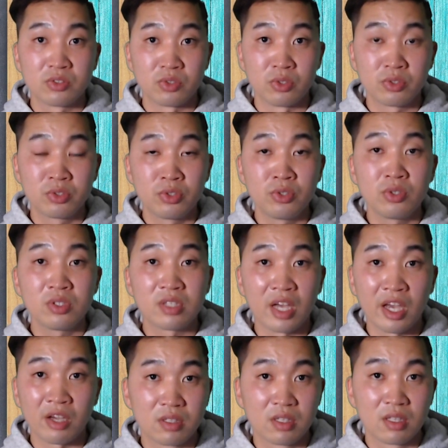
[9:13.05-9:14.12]
draw two
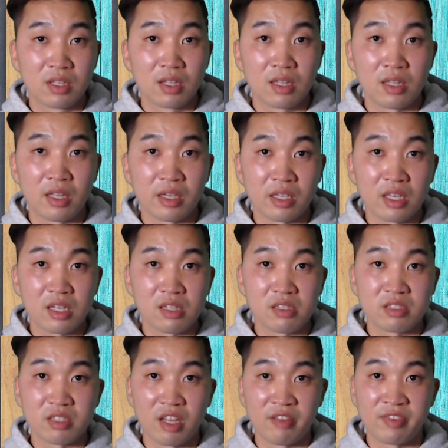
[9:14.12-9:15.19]
diagonal like
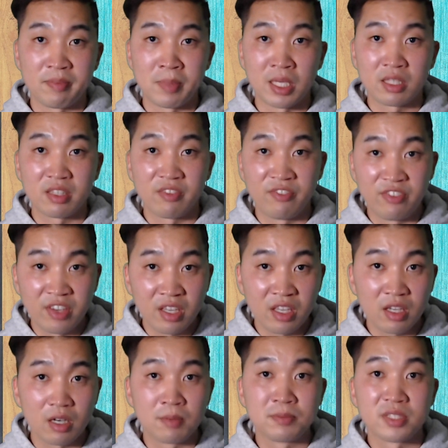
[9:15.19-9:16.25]
English alphabet
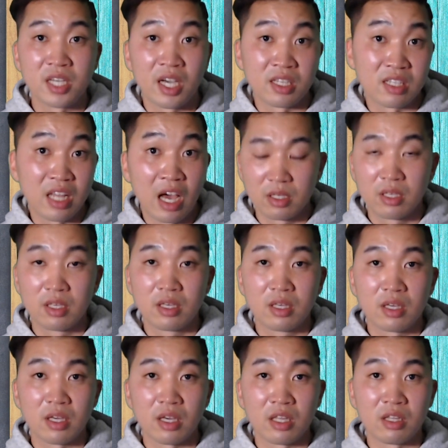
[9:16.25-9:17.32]
V upside down.
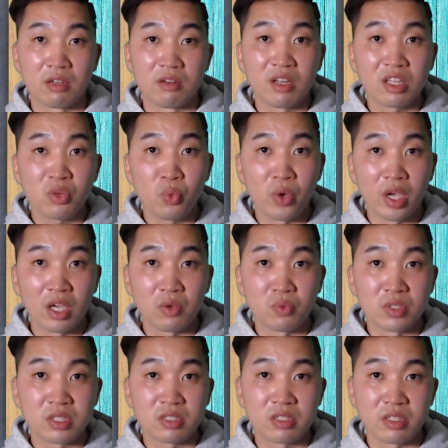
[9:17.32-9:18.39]
And another way,
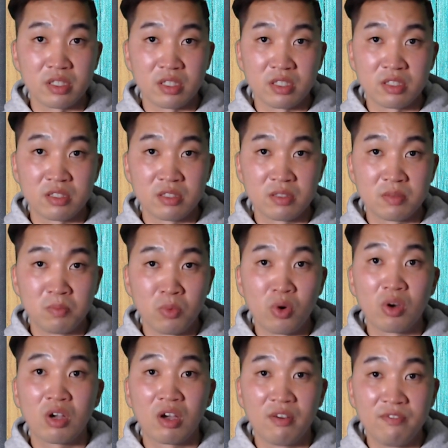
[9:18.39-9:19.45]
which is
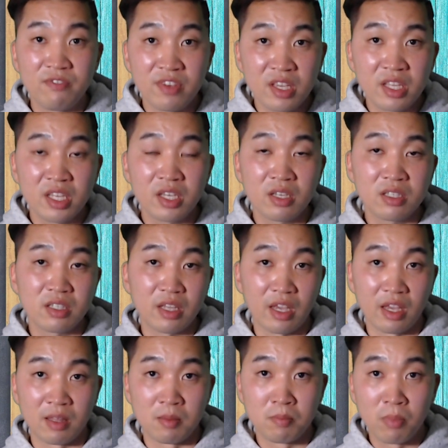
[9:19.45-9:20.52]
more convenient
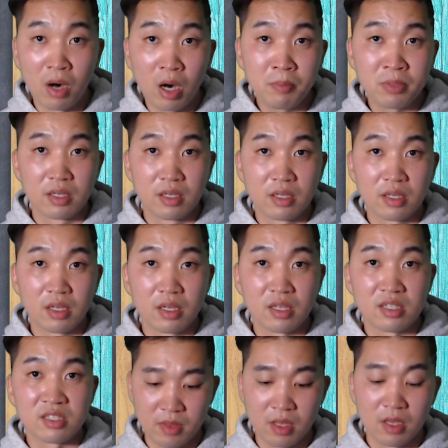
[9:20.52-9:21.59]
and popular,
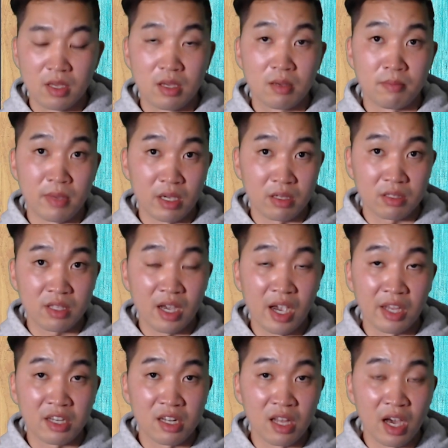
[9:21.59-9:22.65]
is that make a
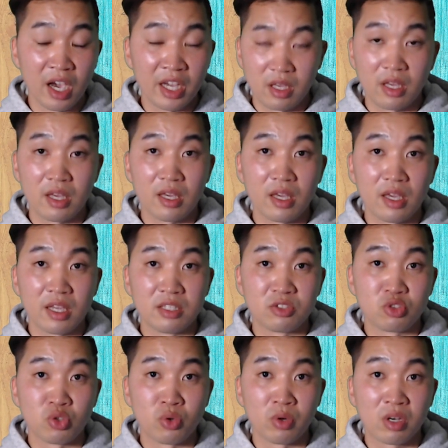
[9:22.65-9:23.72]
tiny line and
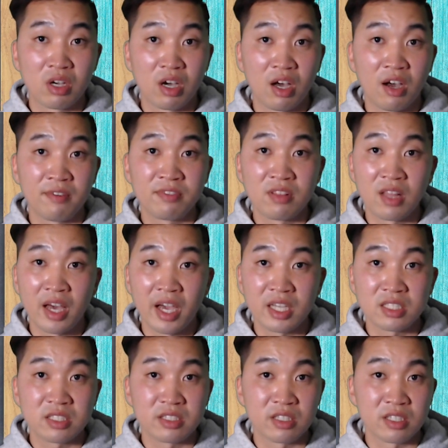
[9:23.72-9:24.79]
draw a curved
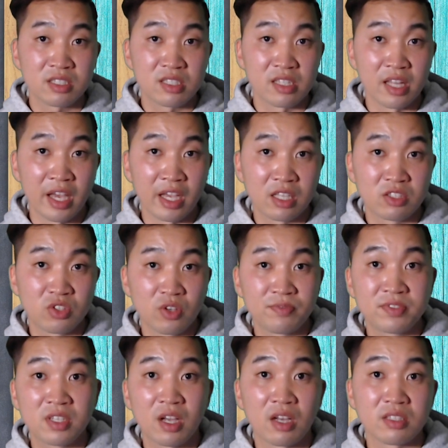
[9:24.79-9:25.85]
line just like
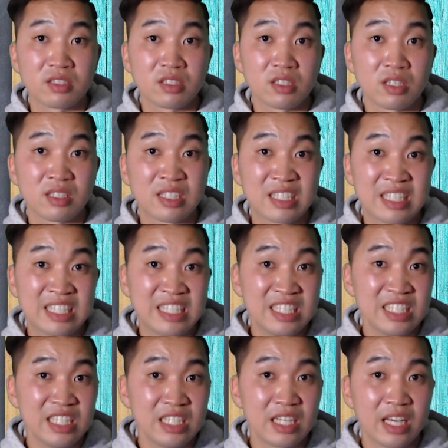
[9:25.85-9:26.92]
soft consonant
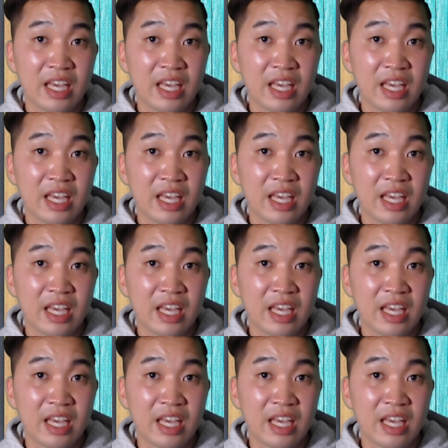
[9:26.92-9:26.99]
K,